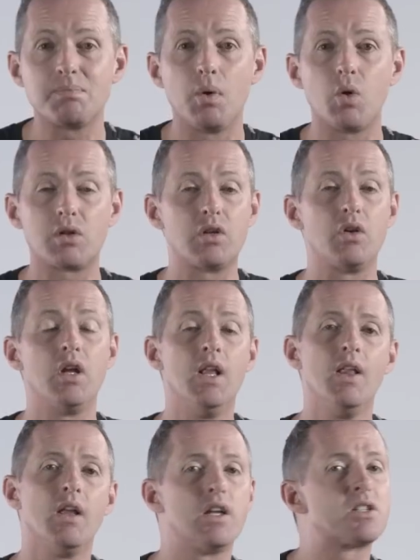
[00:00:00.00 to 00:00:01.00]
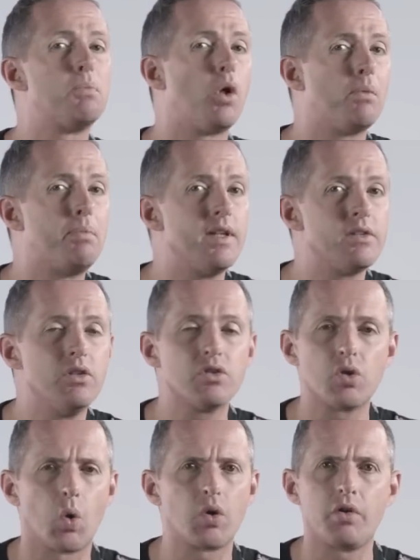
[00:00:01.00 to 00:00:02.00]
spoke to a small
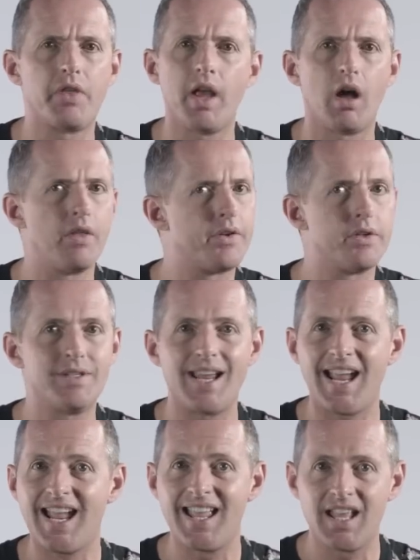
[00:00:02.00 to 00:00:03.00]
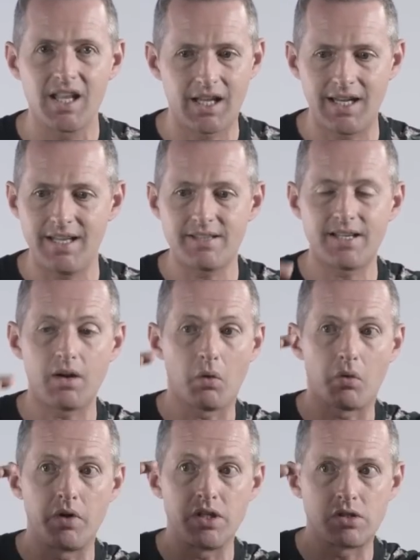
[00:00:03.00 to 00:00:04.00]
business owner the other day, and he said
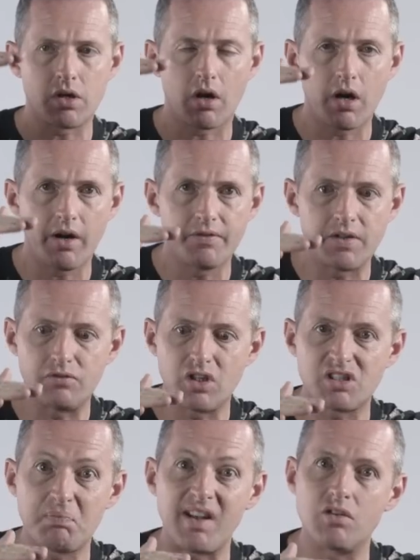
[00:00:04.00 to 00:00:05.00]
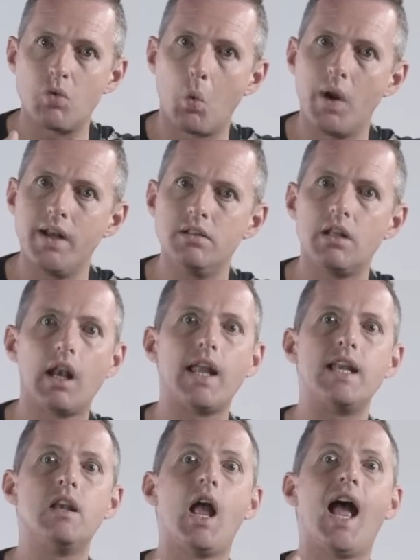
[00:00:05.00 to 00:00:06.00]
reserves have just been
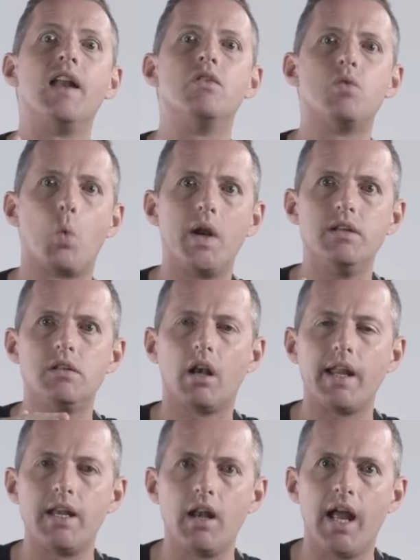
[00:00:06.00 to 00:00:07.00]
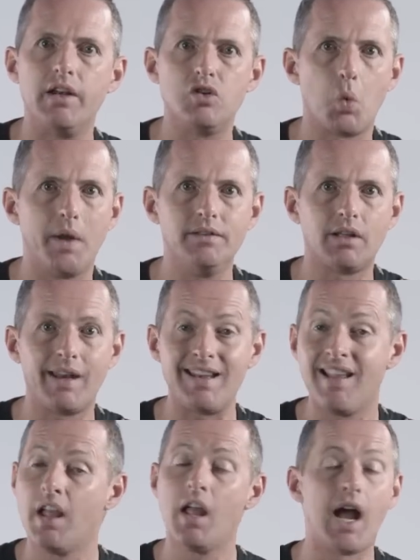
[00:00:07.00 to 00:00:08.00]
dwindling and dwindling and dwindling,
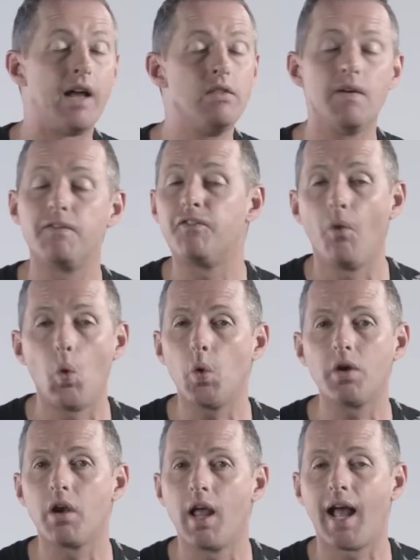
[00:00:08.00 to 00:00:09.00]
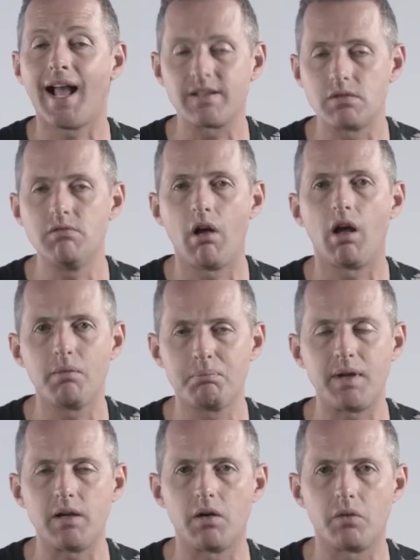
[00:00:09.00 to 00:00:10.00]
and the phone has not
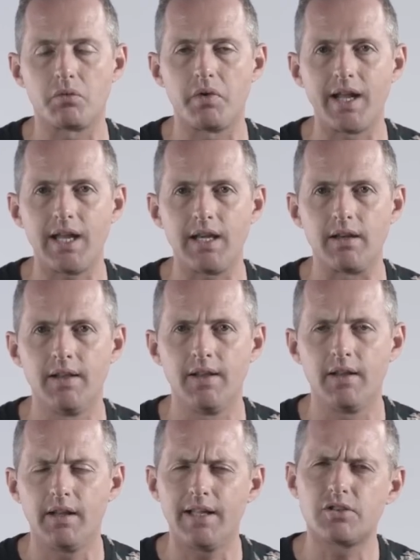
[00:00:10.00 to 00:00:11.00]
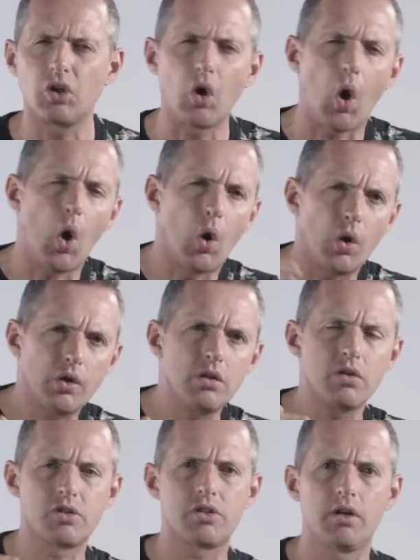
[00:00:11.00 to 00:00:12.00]
been ringing. It's an
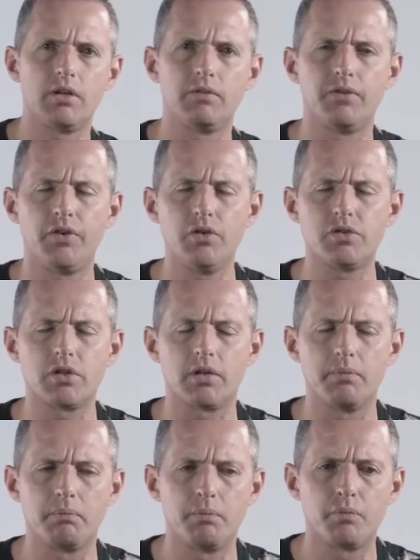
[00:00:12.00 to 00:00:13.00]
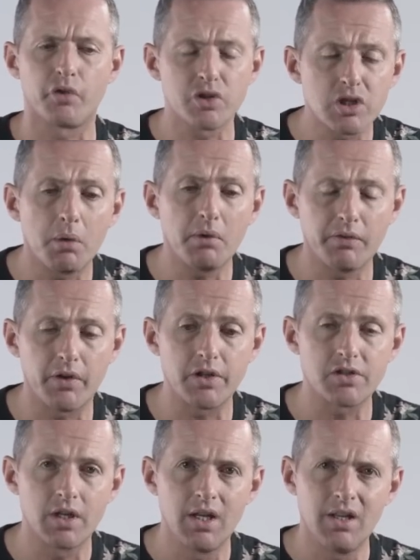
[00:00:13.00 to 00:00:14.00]
uncertain future. For some of
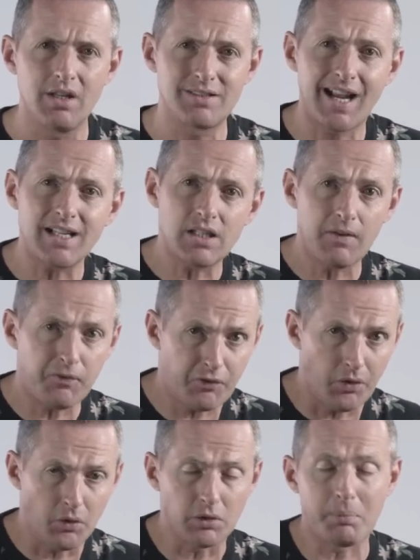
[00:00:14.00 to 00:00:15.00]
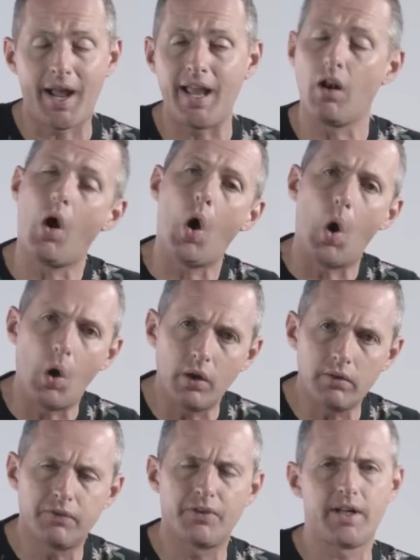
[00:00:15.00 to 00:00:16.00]
us, it's actually fueled by an
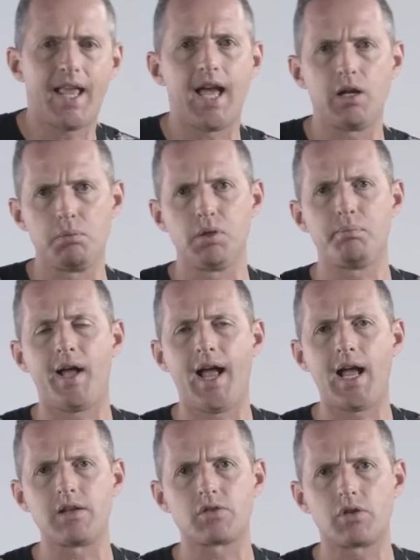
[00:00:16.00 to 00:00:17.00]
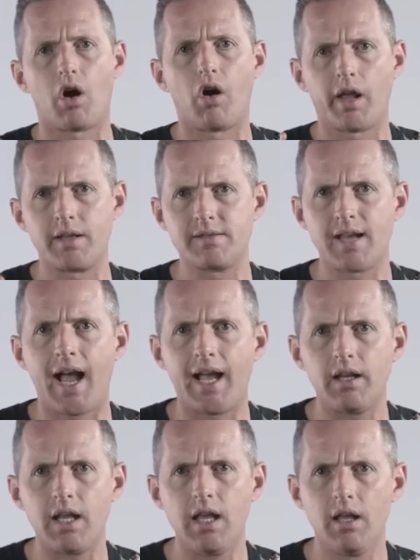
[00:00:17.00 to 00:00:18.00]
unforgettable past. Our
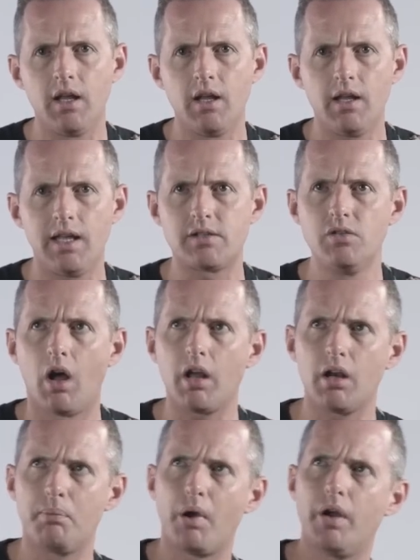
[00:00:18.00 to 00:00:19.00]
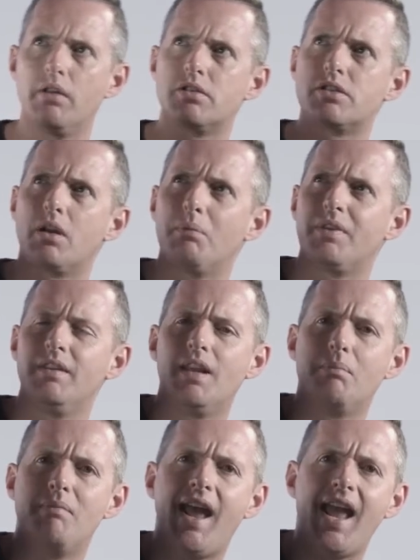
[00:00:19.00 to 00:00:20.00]
anxiety is not about something
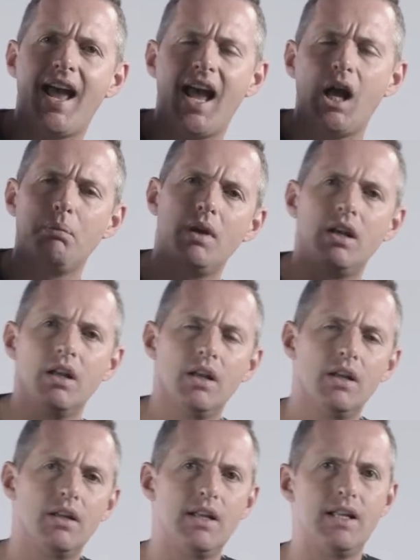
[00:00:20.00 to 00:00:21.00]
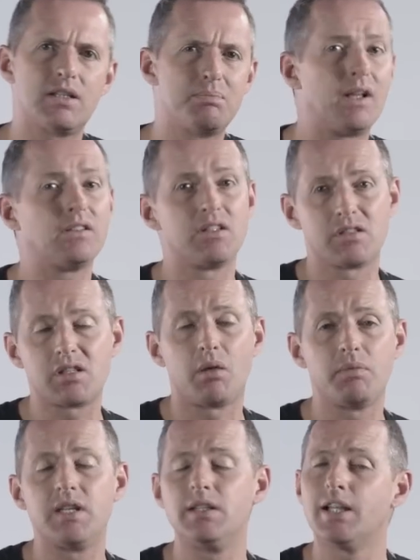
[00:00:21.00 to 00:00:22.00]
that may happen. It's built in
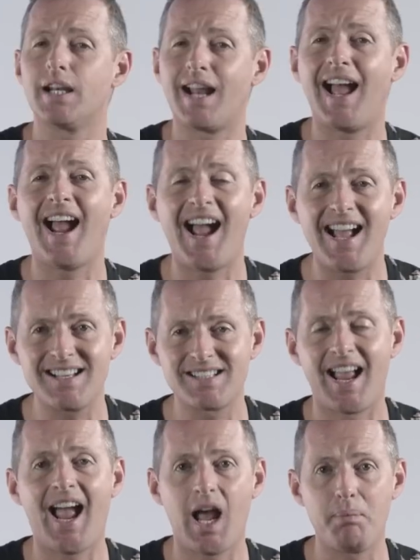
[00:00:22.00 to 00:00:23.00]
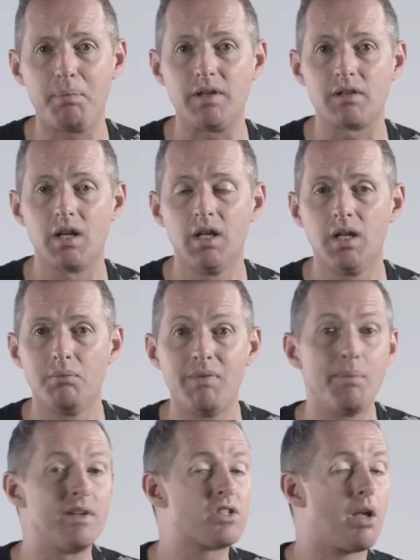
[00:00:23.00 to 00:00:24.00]
something that has happened.
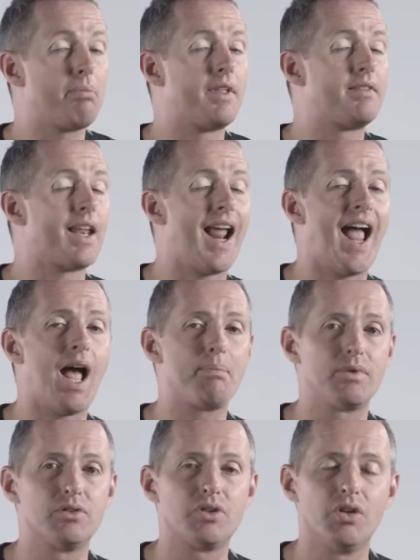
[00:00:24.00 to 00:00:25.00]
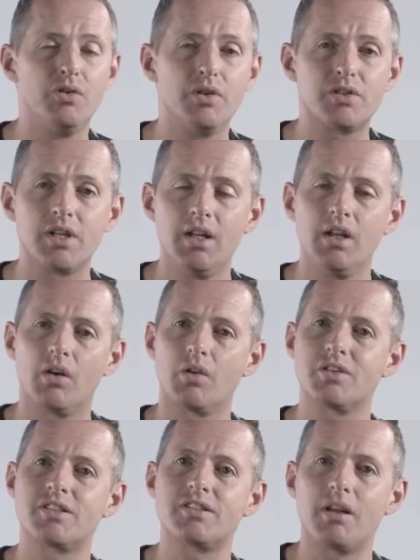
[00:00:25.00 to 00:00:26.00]
Maybe something that happened to us
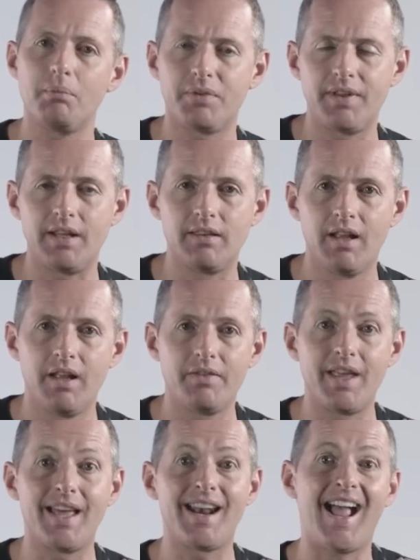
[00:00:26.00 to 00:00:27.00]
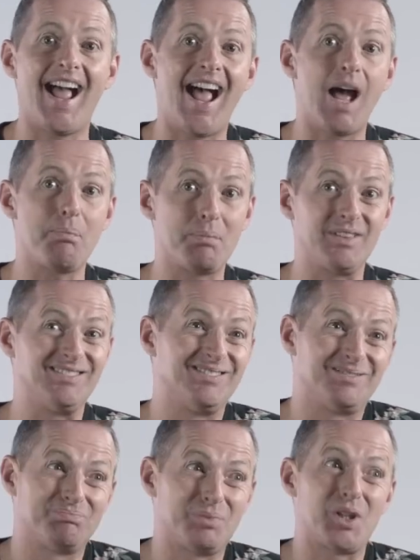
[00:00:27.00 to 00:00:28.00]
or something that
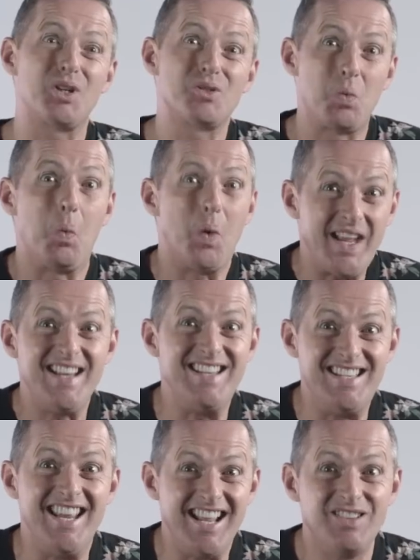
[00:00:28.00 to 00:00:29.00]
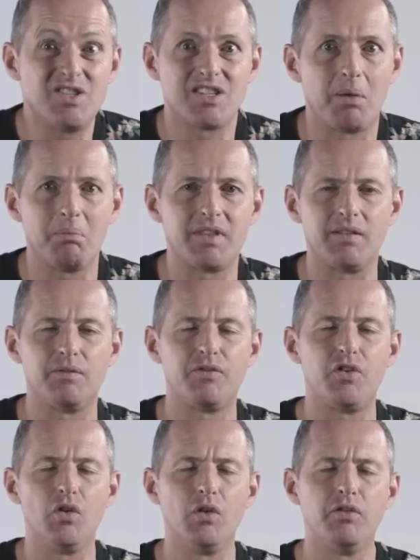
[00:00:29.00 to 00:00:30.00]
happened because we did something
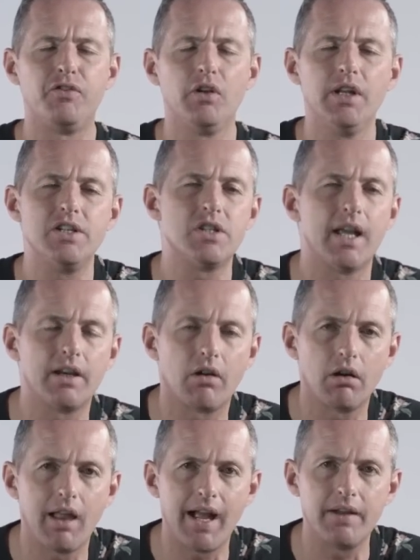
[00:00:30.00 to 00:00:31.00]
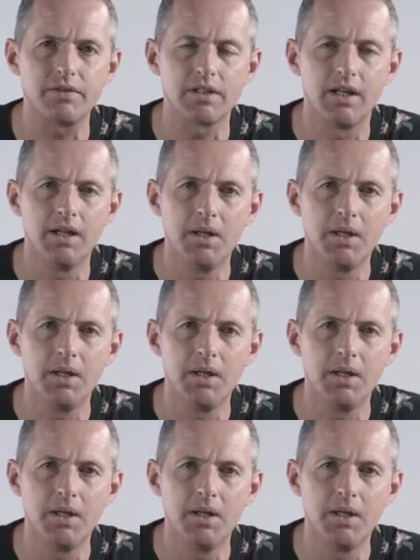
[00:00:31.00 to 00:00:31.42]
foolish in our lives.